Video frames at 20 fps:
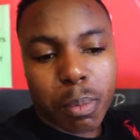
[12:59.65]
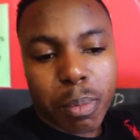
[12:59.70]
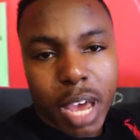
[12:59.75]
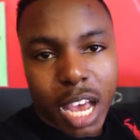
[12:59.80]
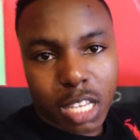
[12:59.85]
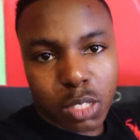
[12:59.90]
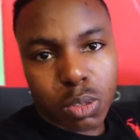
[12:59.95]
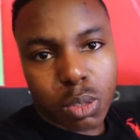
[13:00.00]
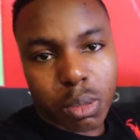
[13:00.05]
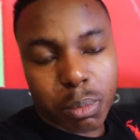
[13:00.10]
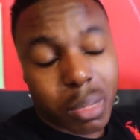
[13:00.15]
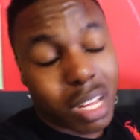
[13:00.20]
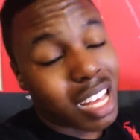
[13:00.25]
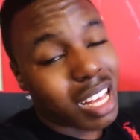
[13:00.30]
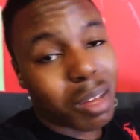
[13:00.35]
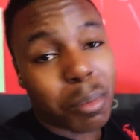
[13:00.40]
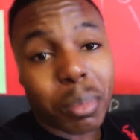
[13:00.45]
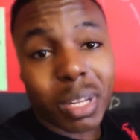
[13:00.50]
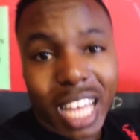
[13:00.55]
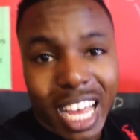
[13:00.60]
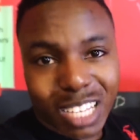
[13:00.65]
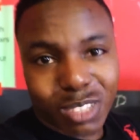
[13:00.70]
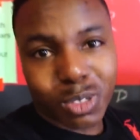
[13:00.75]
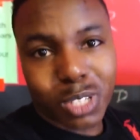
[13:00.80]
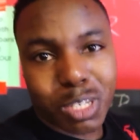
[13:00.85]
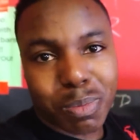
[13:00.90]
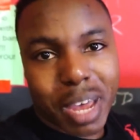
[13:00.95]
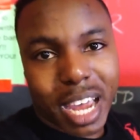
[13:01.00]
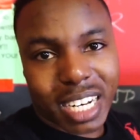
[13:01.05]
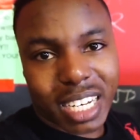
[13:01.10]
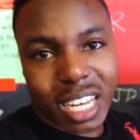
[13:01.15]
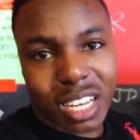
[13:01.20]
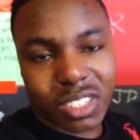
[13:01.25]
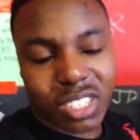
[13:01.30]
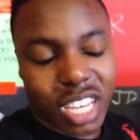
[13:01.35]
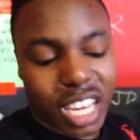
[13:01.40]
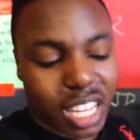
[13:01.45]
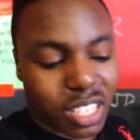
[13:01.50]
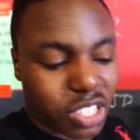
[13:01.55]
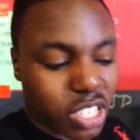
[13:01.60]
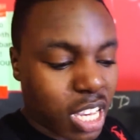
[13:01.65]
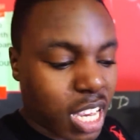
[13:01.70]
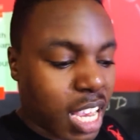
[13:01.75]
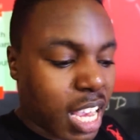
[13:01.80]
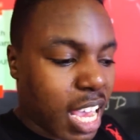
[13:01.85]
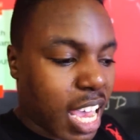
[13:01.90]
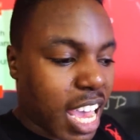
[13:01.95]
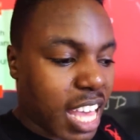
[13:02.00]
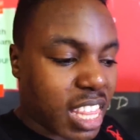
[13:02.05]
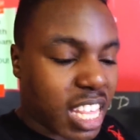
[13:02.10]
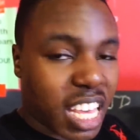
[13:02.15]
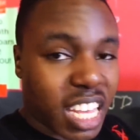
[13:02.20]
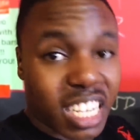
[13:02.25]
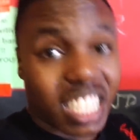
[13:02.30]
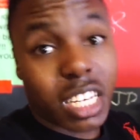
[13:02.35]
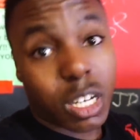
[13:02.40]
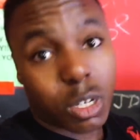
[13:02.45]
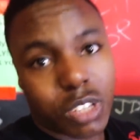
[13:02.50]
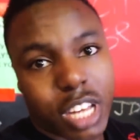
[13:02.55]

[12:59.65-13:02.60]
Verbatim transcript: blast, blast these back down sets and then kill